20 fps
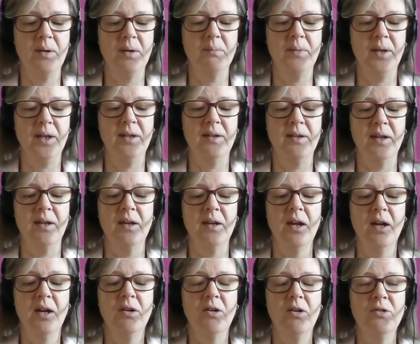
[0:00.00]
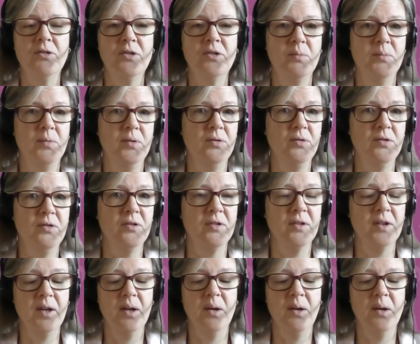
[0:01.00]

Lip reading: meeting contributes